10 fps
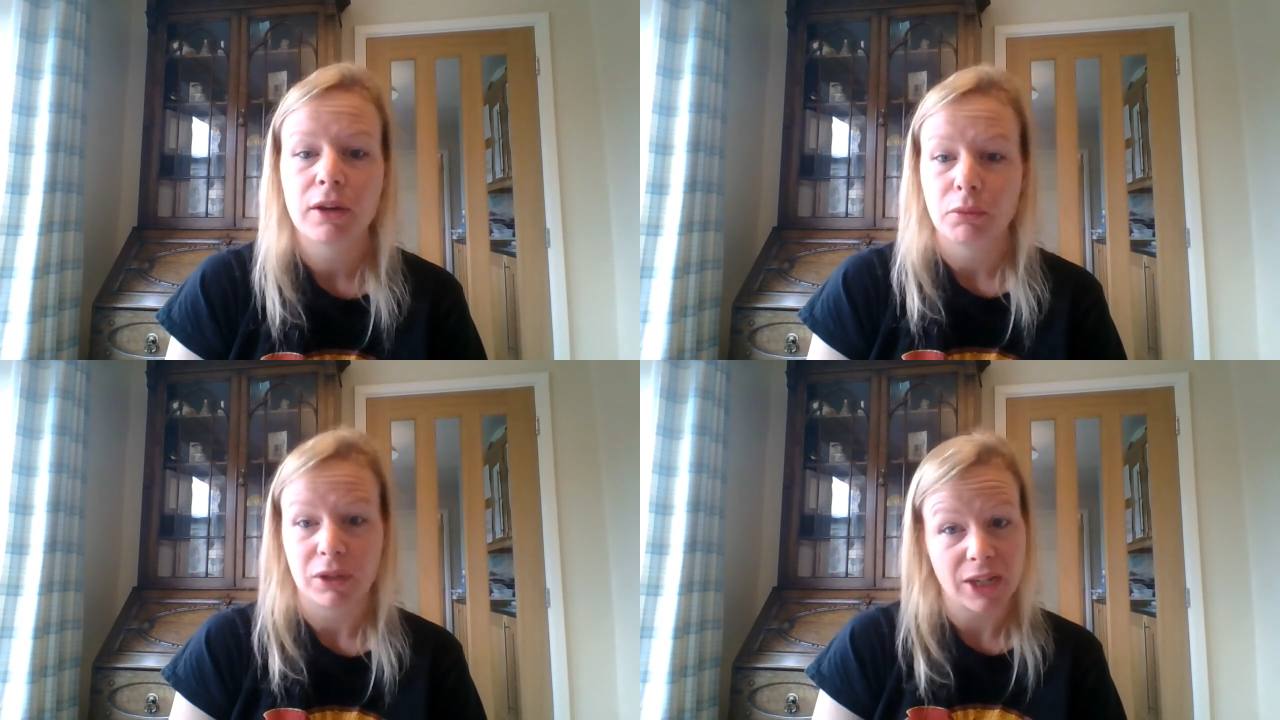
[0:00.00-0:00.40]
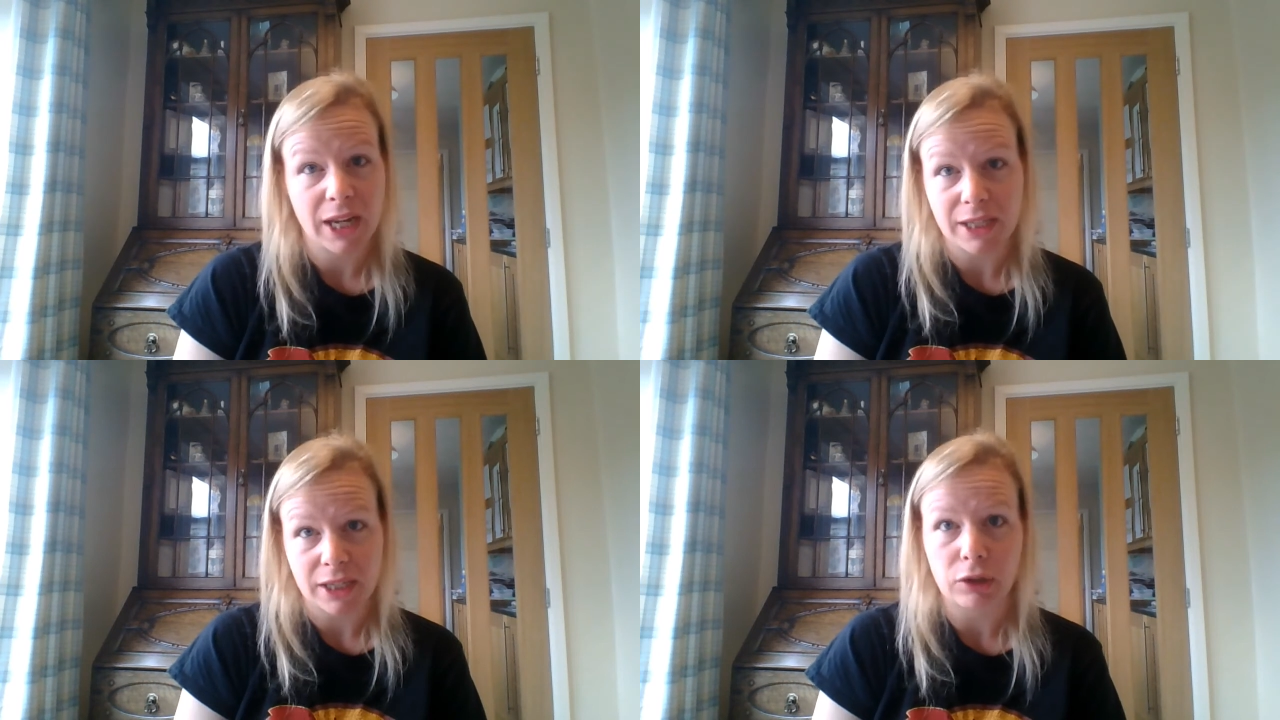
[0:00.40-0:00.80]
with
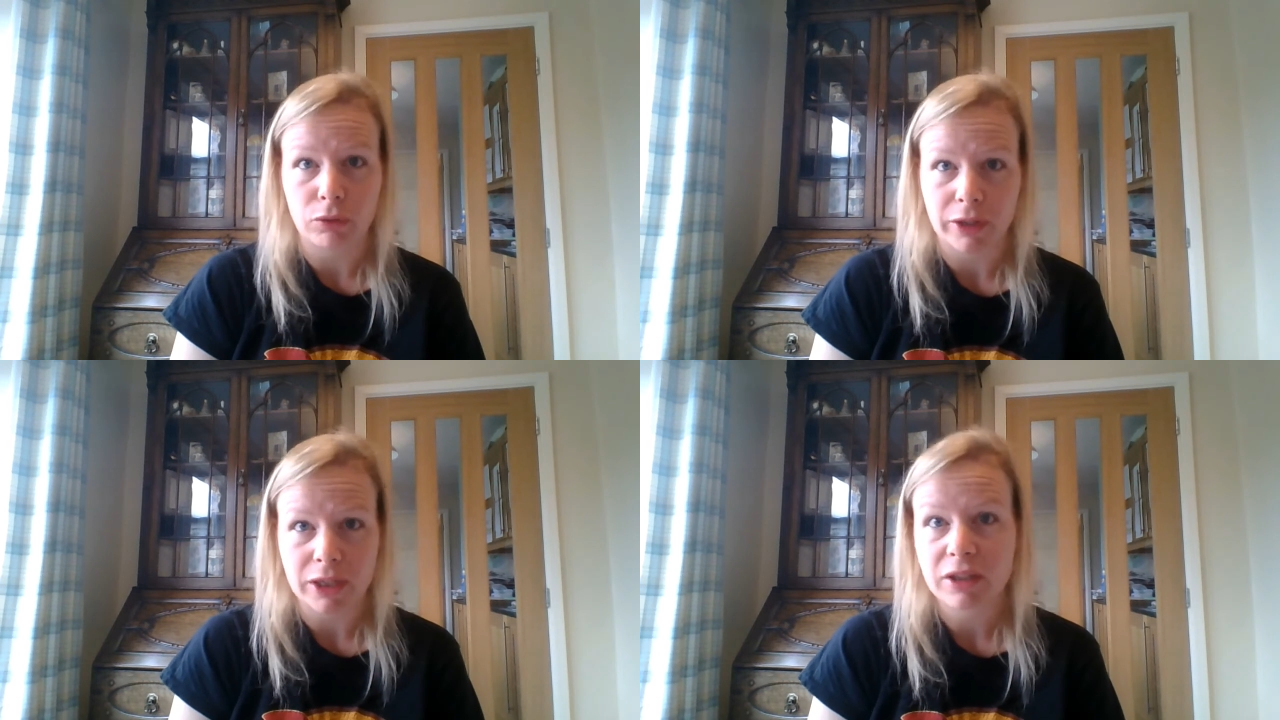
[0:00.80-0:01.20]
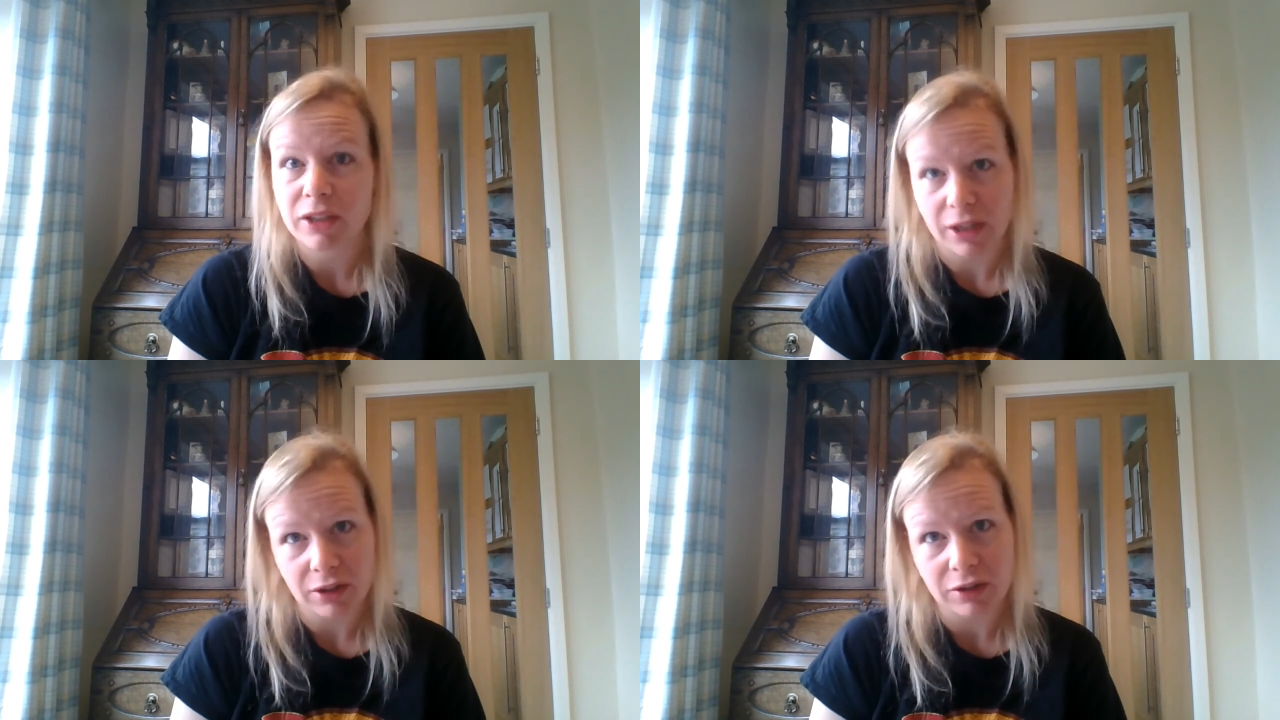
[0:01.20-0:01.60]
Teddy Lloyd,
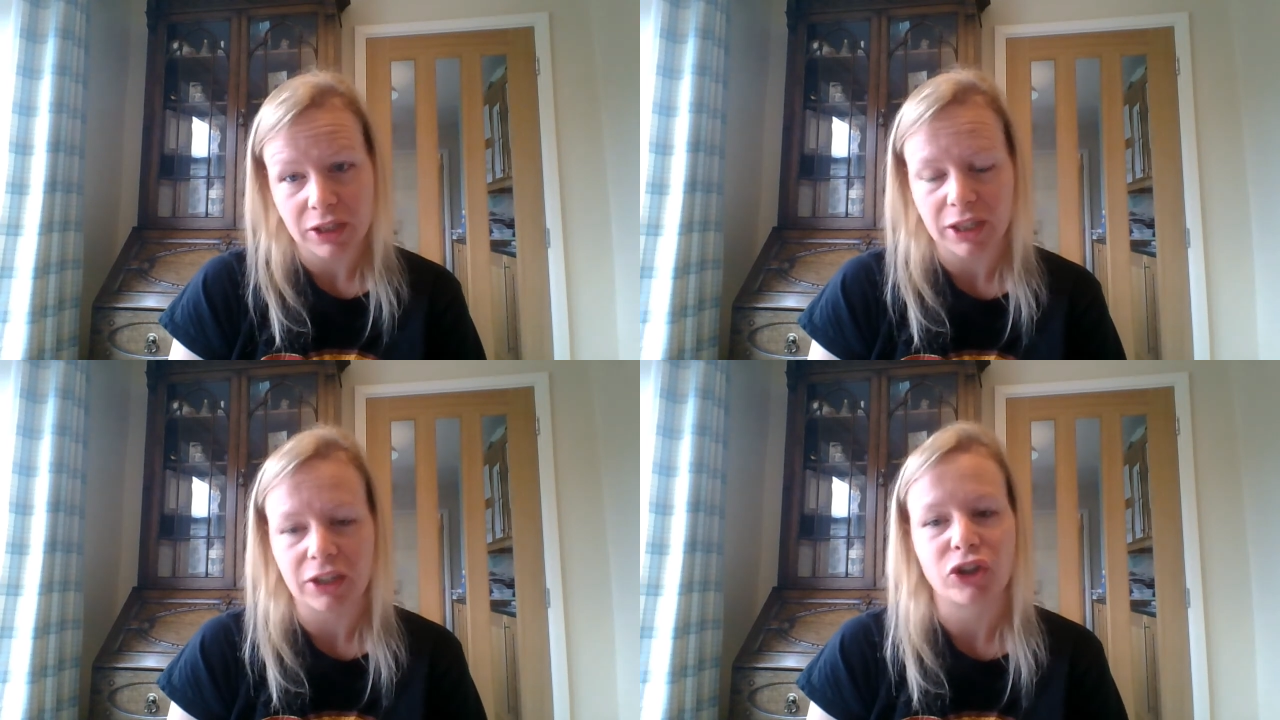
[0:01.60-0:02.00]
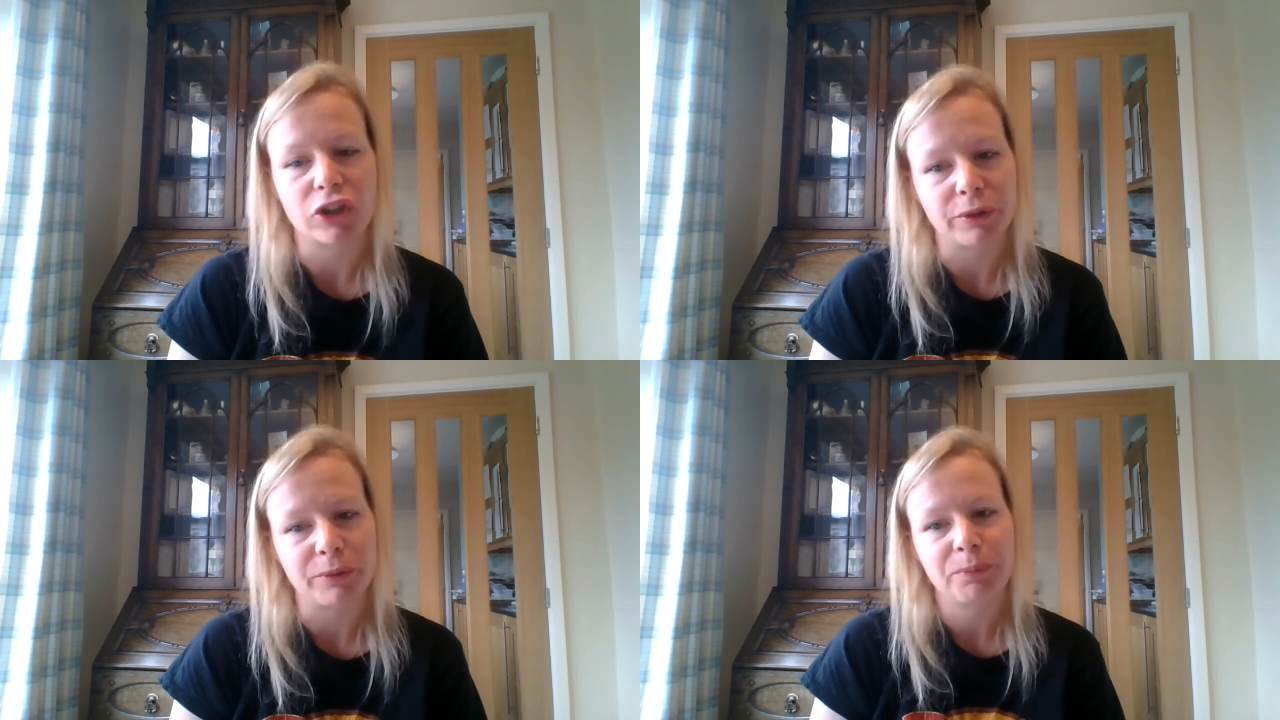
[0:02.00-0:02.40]
the art
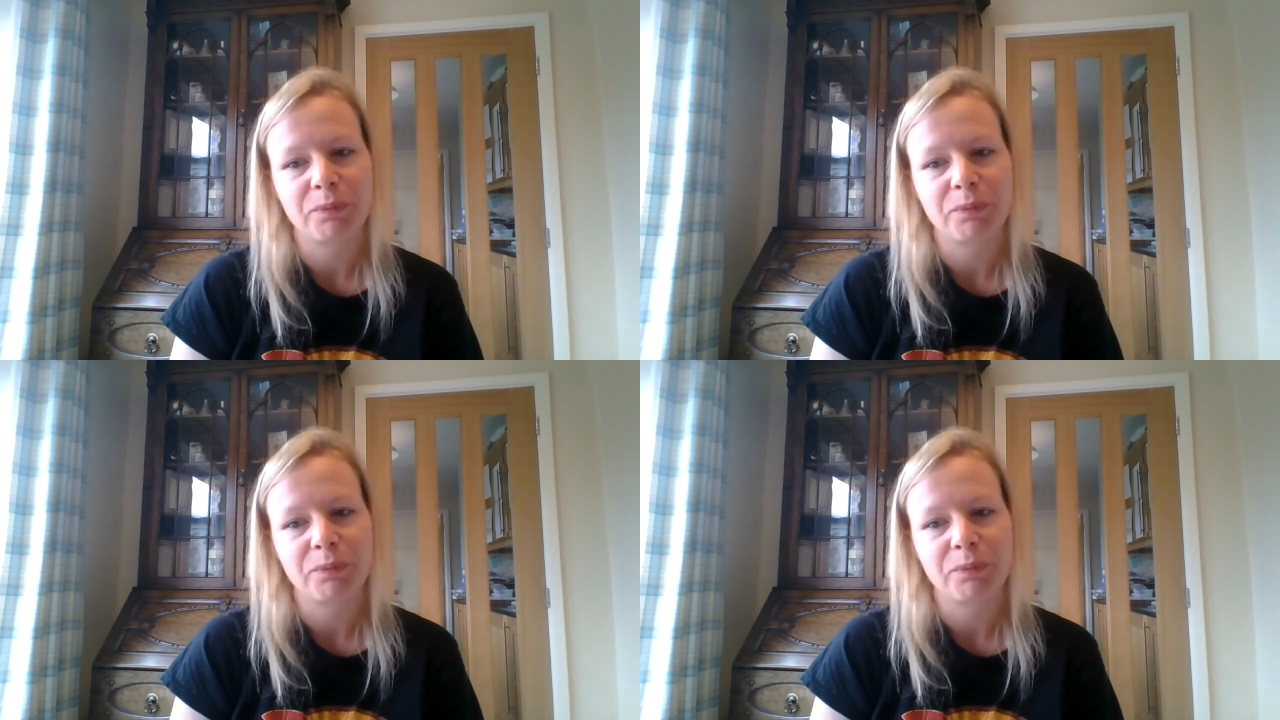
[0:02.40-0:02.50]
teacher.